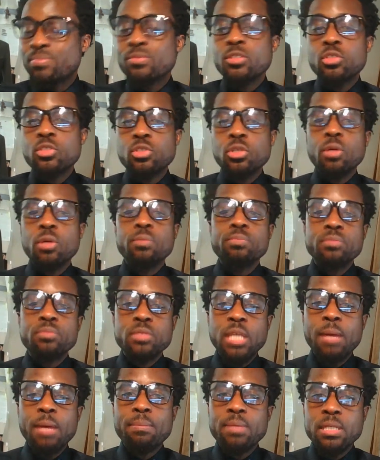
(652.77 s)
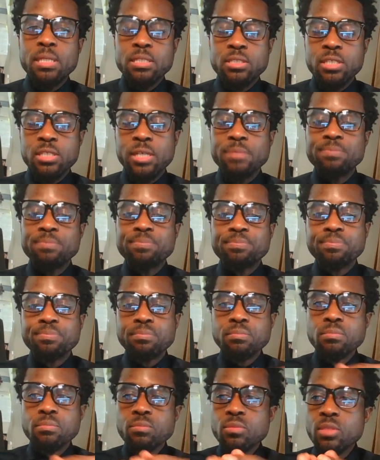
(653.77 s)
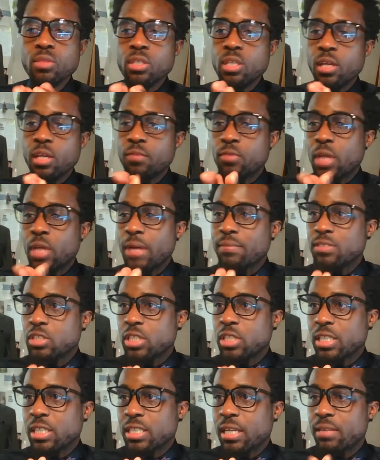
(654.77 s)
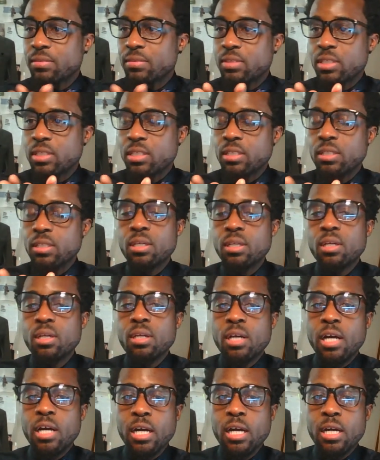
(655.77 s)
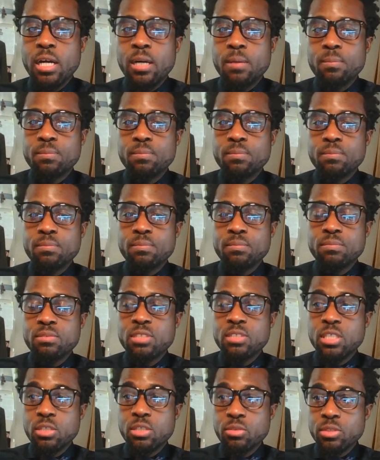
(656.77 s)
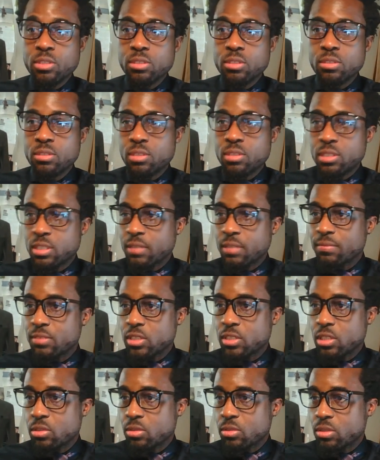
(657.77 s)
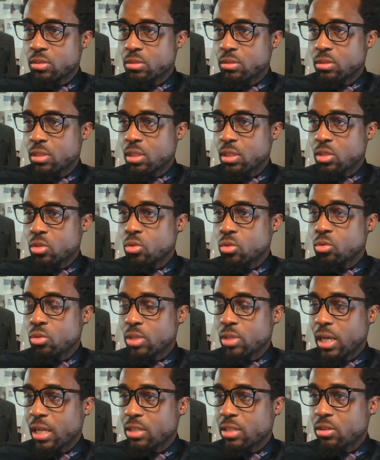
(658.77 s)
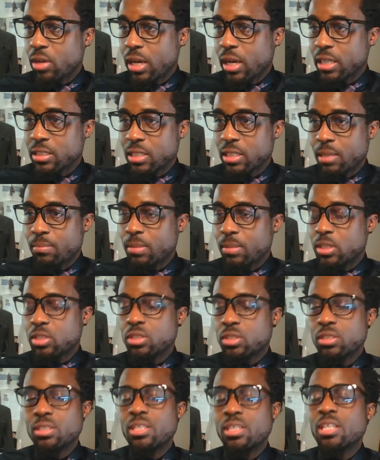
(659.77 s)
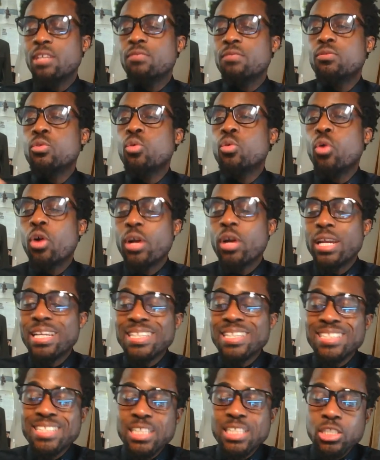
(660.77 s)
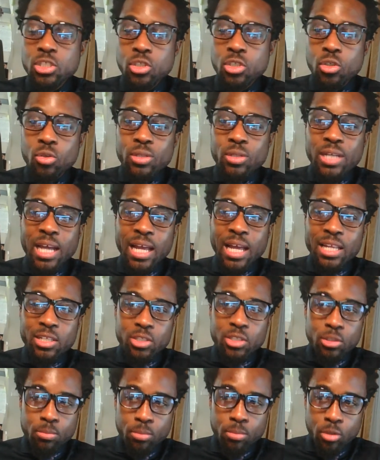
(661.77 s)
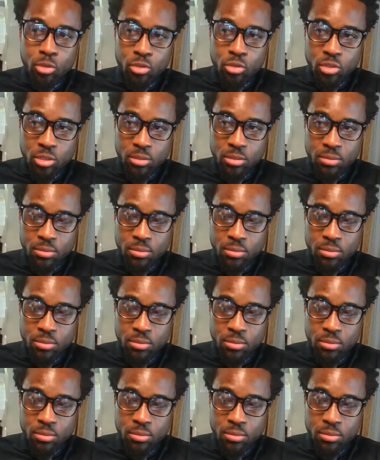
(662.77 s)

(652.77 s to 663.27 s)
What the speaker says: So, that being said, if you haven't checked out the secrets, the 7 secret Google Calendar hacks that I mentioned, if you are a digital calendar person,